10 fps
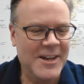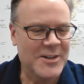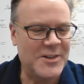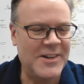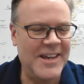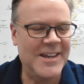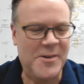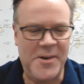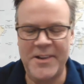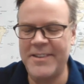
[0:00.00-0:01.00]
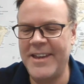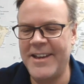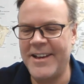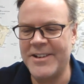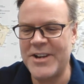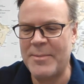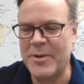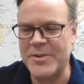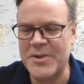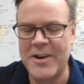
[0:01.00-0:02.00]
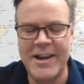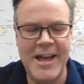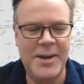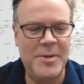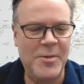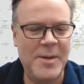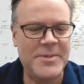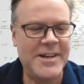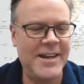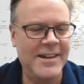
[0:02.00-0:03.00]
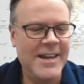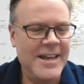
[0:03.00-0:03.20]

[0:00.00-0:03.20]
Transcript: There's a link on the Chaparral Star Academy website,